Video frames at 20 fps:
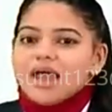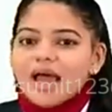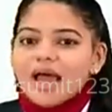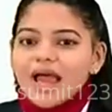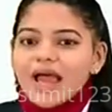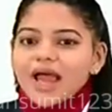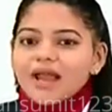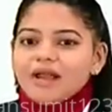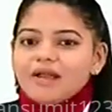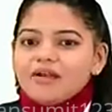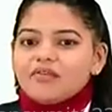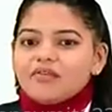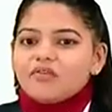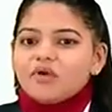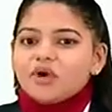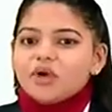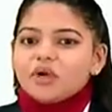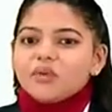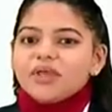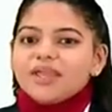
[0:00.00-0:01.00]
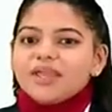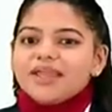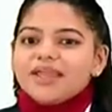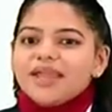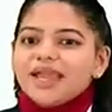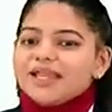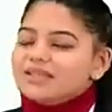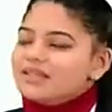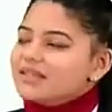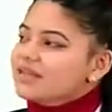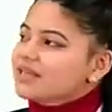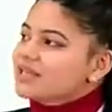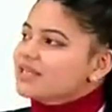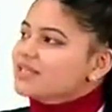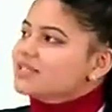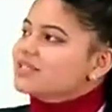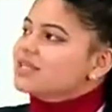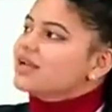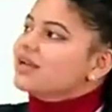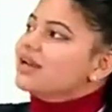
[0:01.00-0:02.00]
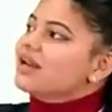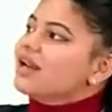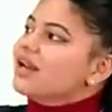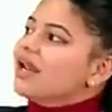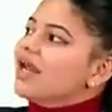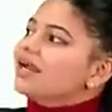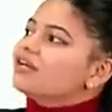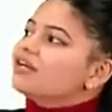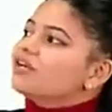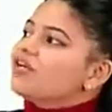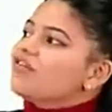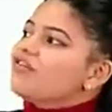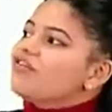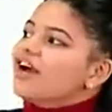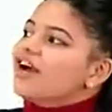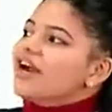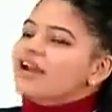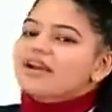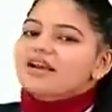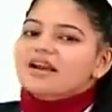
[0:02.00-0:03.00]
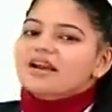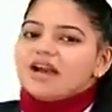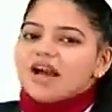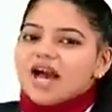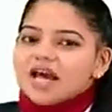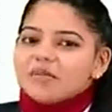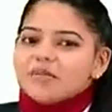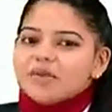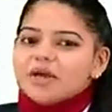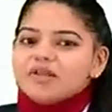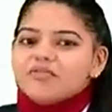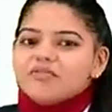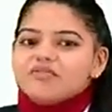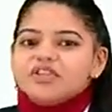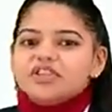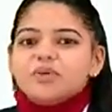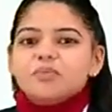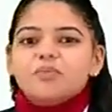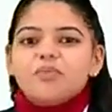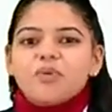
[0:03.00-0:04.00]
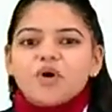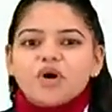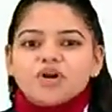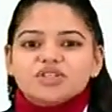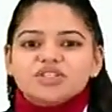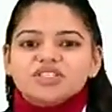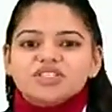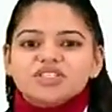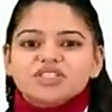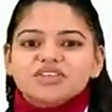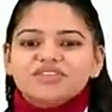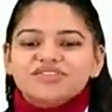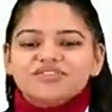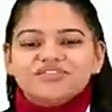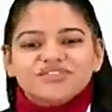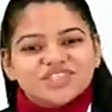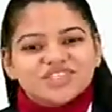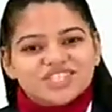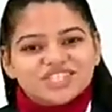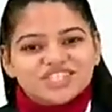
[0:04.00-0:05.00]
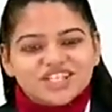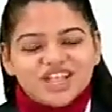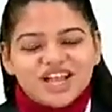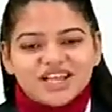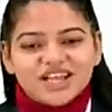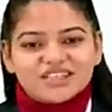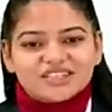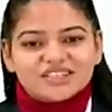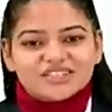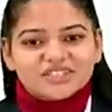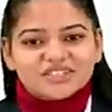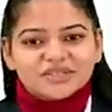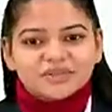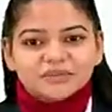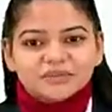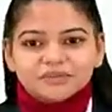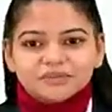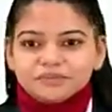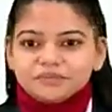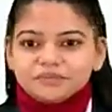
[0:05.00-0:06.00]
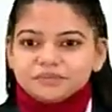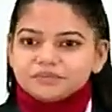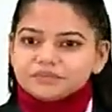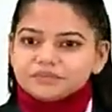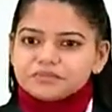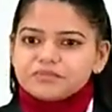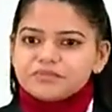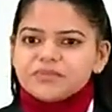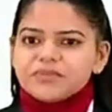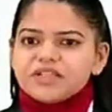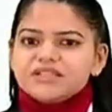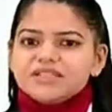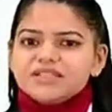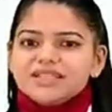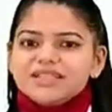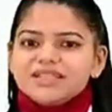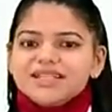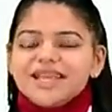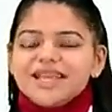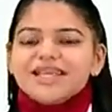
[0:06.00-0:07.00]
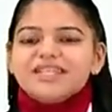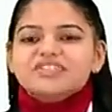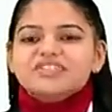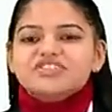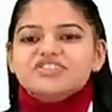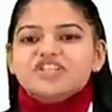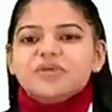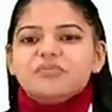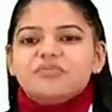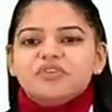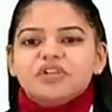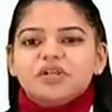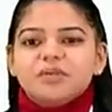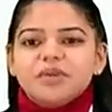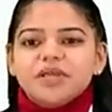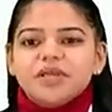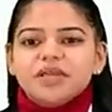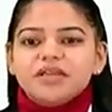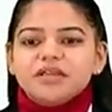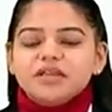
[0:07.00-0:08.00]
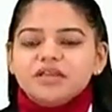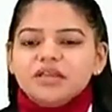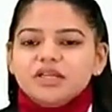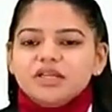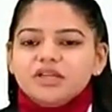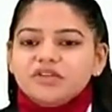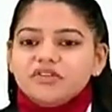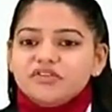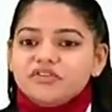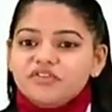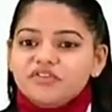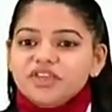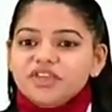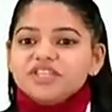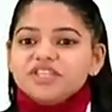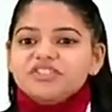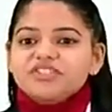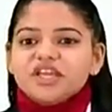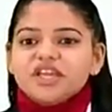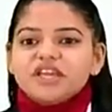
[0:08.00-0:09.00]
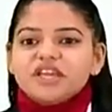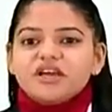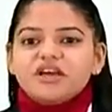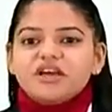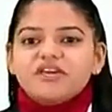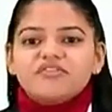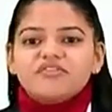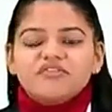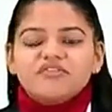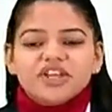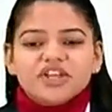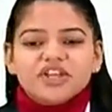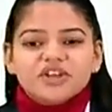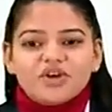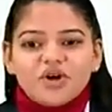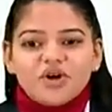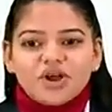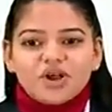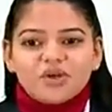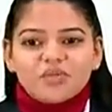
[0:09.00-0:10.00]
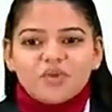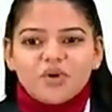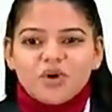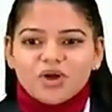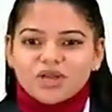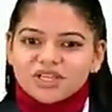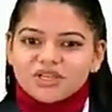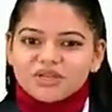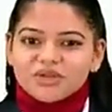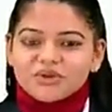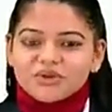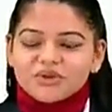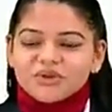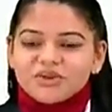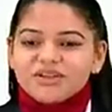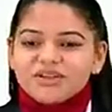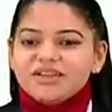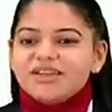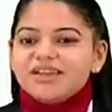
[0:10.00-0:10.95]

and what we get is an electrophile carbon with a positive charge. The next step will be, we take a phenol molecule,